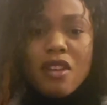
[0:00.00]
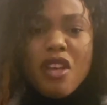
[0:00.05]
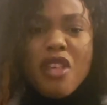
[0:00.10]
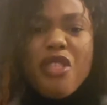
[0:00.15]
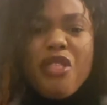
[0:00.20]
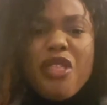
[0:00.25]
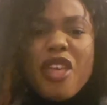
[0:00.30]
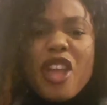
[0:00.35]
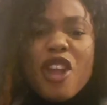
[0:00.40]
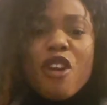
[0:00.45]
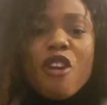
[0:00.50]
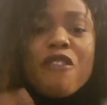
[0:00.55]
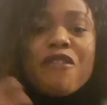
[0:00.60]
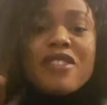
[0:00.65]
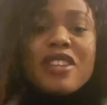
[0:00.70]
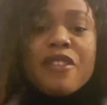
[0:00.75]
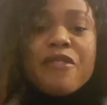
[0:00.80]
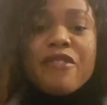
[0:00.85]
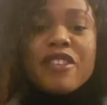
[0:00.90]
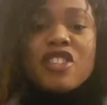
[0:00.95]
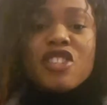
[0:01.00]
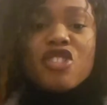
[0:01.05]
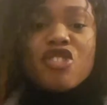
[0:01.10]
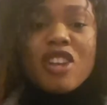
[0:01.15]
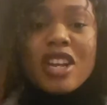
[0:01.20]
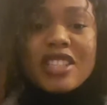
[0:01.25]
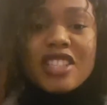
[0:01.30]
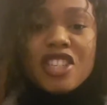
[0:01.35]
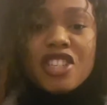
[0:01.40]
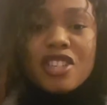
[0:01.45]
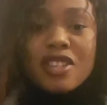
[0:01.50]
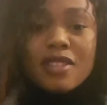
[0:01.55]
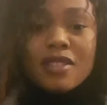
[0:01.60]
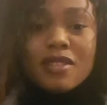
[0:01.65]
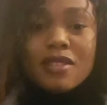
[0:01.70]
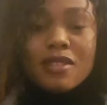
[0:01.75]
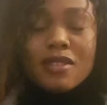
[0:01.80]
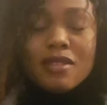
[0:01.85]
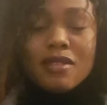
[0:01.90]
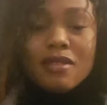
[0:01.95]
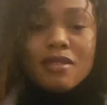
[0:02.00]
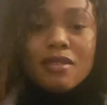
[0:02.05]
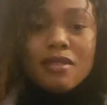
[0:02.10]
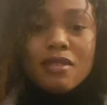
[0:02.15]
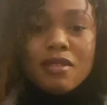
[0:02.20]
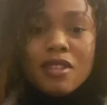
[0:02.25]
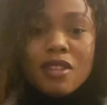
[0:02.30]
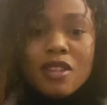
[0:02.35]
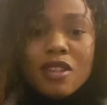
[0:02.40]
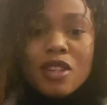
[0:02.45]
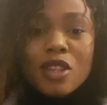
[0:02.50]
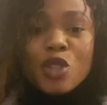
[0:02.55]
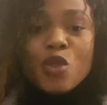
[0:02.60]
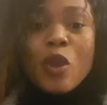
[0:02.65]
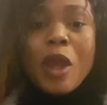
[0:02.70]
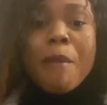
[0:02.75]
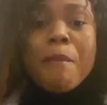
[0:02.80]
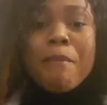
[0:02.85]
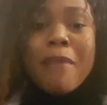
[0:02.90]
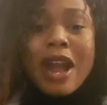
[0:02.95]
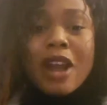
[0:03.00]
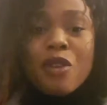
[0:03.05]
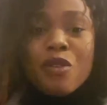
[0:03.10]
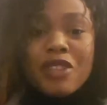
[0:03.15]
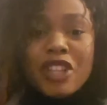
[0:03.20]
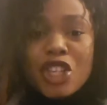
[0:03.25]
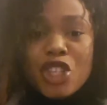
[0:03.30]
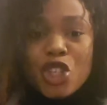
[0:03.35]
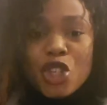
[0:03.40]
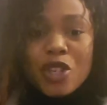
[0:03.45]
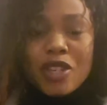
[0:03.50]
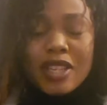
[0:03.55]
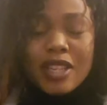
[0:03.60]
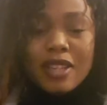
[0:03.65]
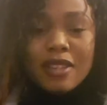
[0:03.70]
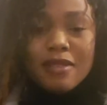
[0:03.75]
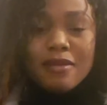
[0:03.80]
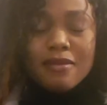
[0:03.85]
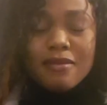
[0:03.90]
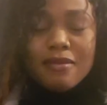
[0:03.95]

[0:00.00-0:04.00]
Think of different strategies to embark on the journey.